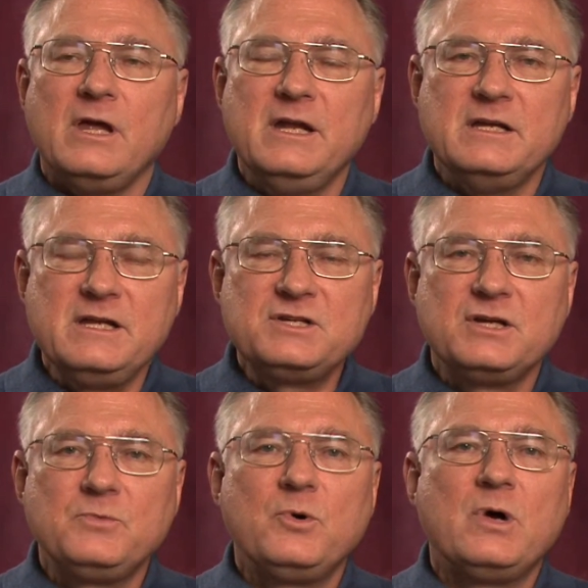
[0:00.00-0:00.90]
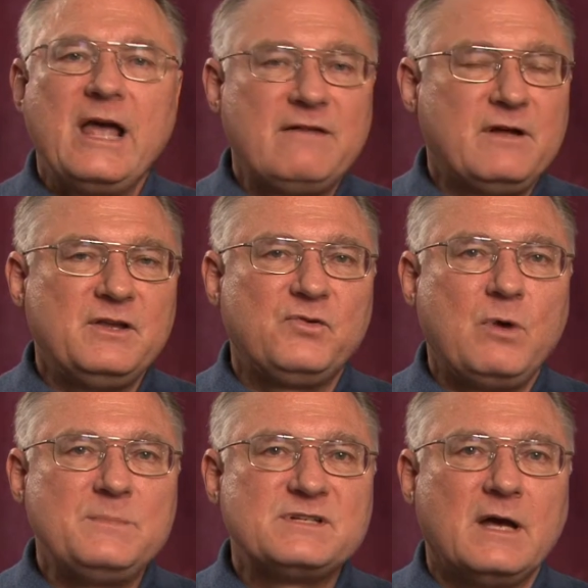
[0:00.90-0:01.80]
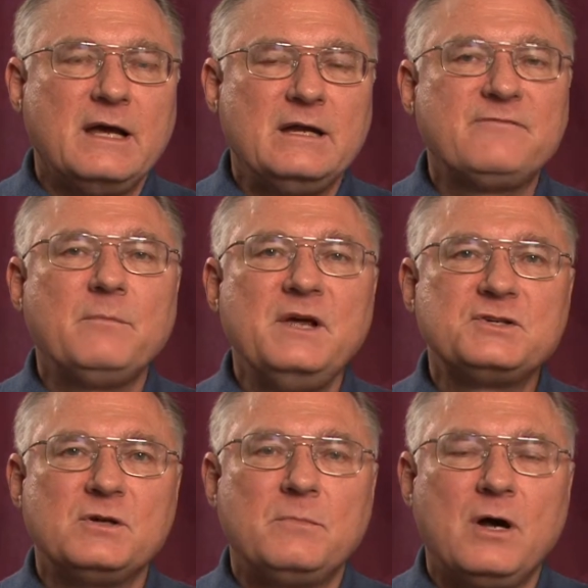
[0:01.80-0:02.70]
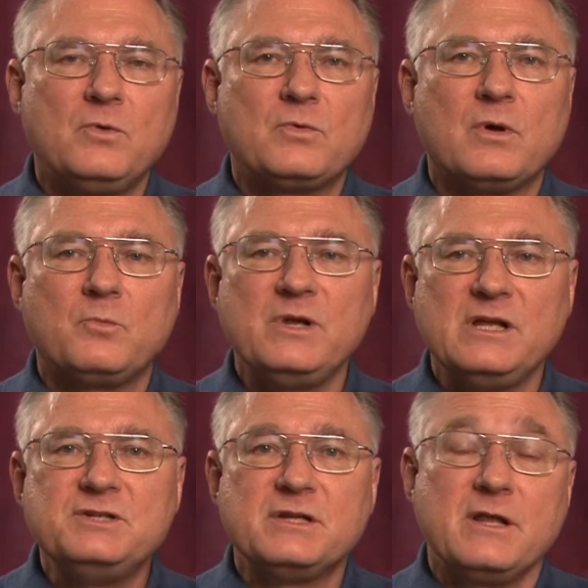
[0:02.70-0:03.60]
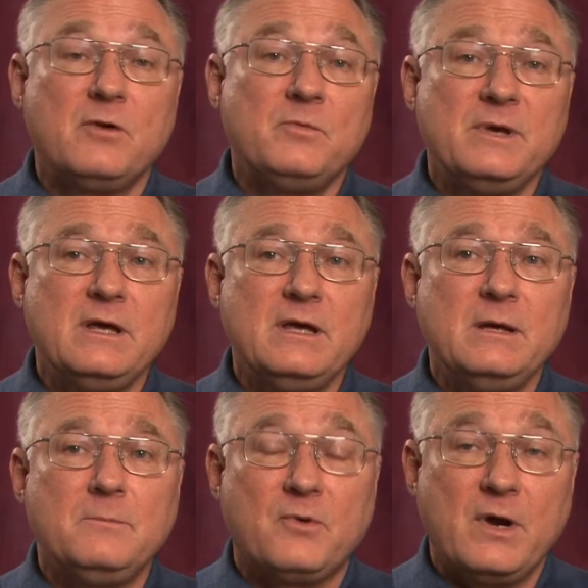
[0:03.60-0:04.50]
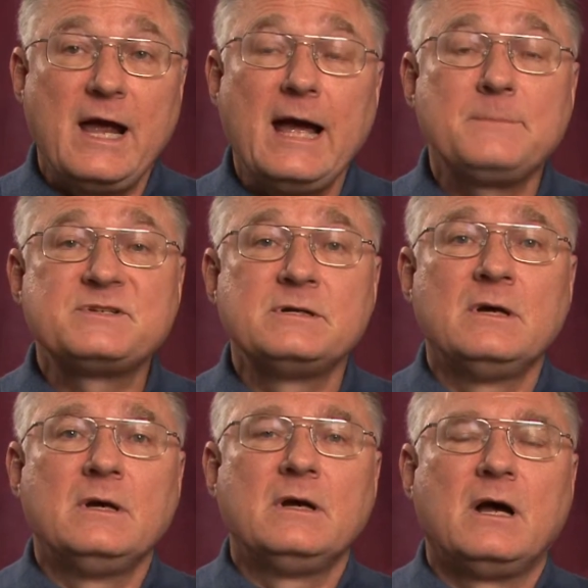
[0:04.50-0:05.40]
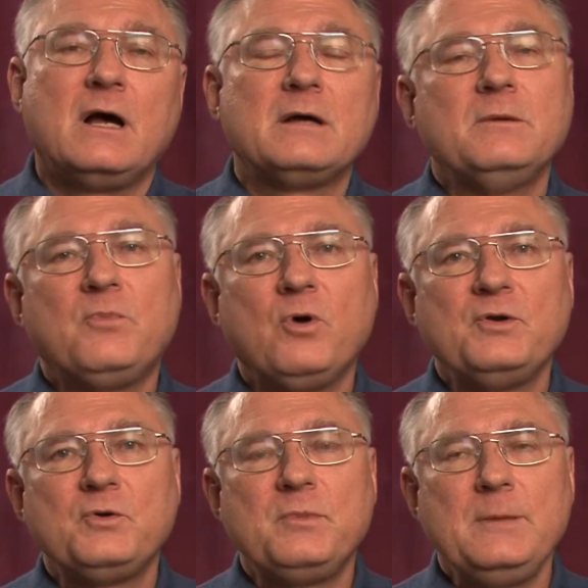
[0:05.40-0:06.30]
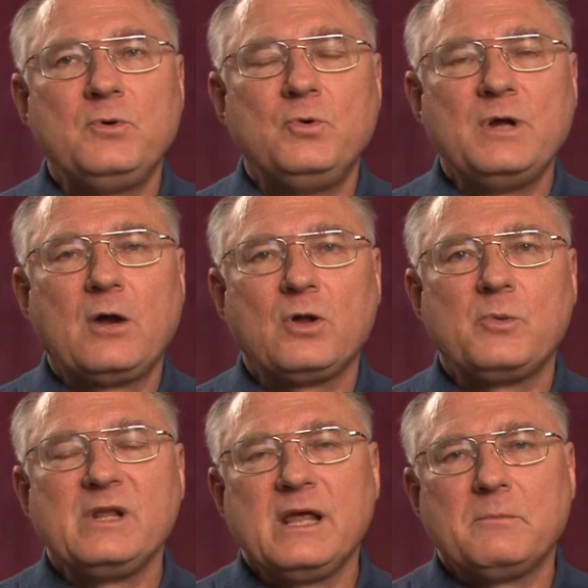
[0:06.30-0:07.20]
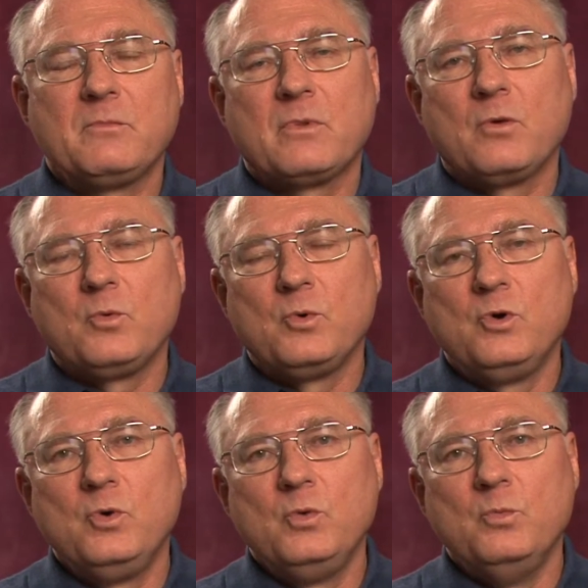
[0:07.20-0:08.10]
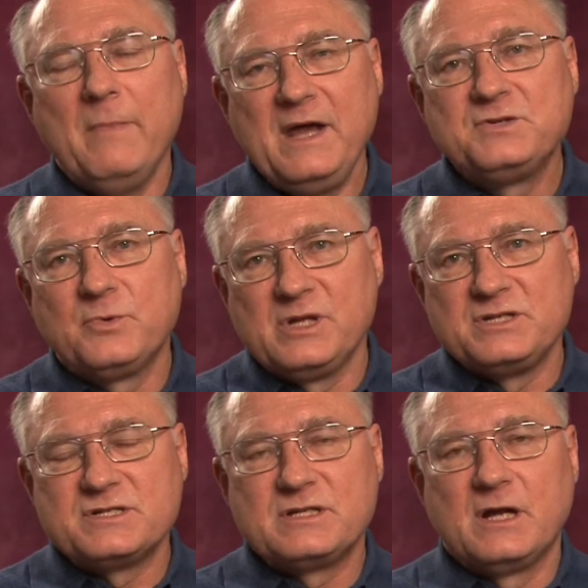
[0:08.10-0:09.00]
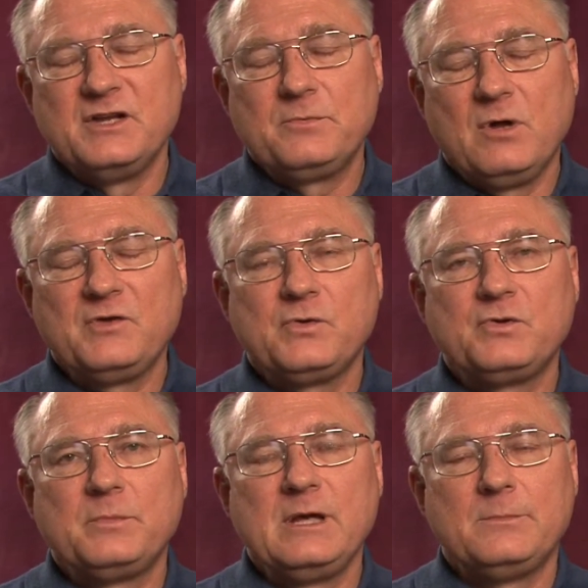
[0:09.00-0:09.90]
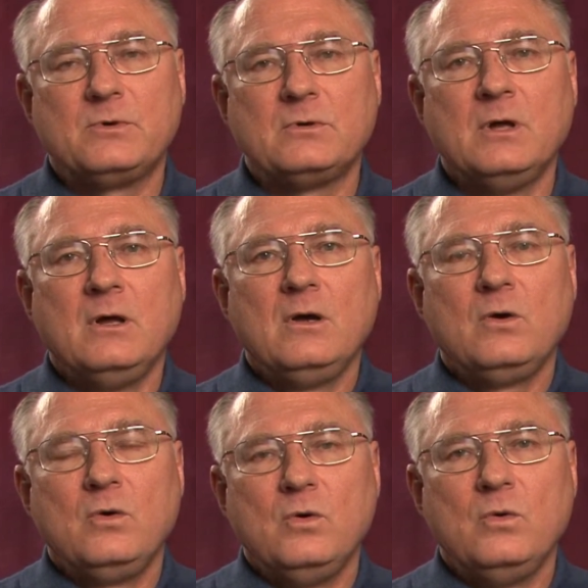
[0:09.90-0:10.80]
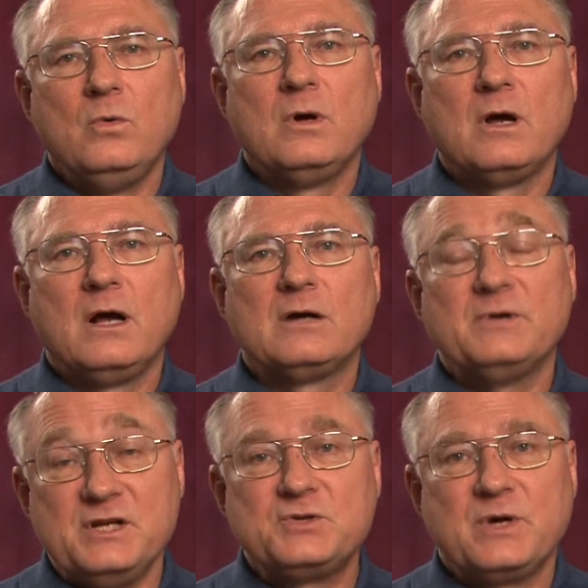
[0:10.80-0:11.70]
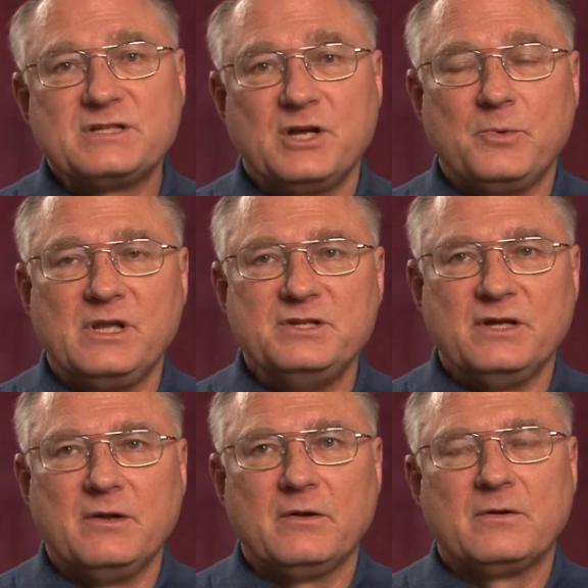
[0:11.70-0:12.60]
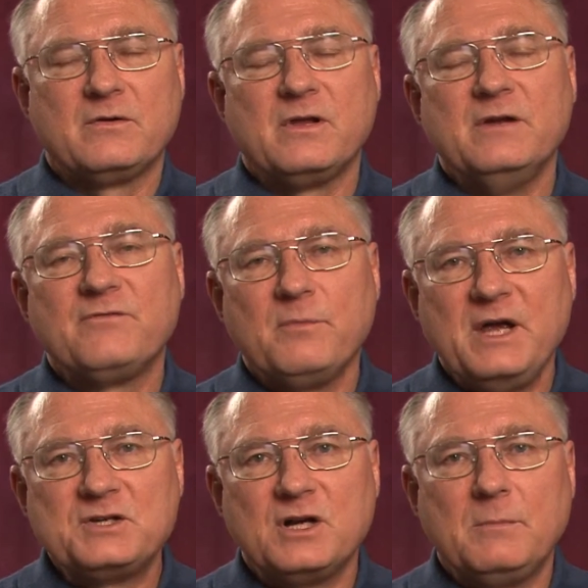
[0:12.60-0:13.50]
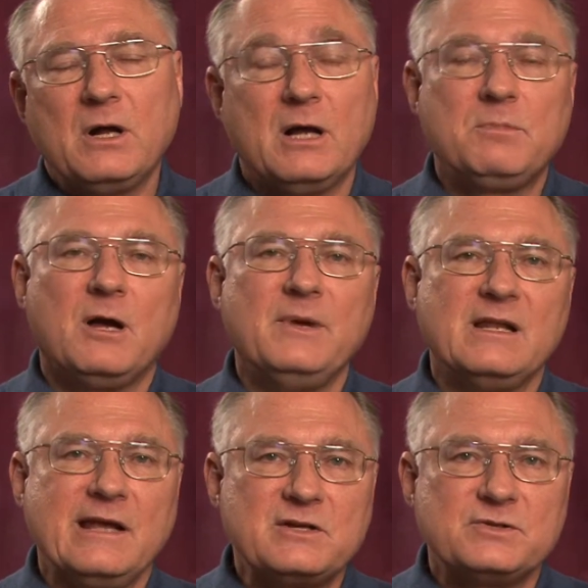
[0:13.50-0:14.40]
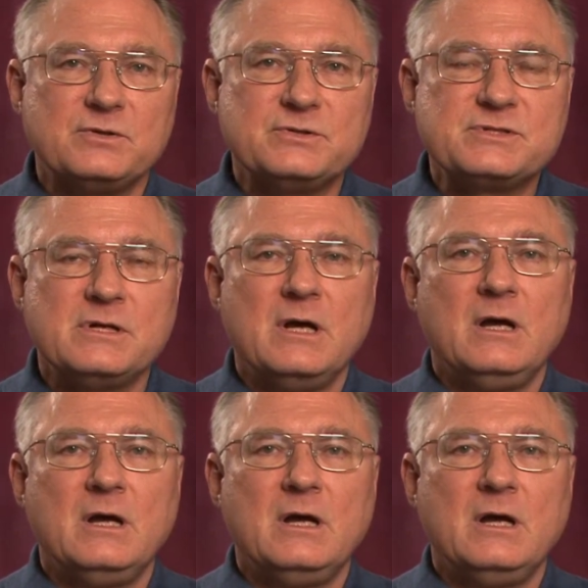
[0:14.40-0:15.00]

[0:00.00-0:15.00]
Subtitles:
In addition, we will have on this website information about religion that will be perhaps important to people who not only who major in religious studies, but also to people who are interested in religion. Information about upcoming lectures,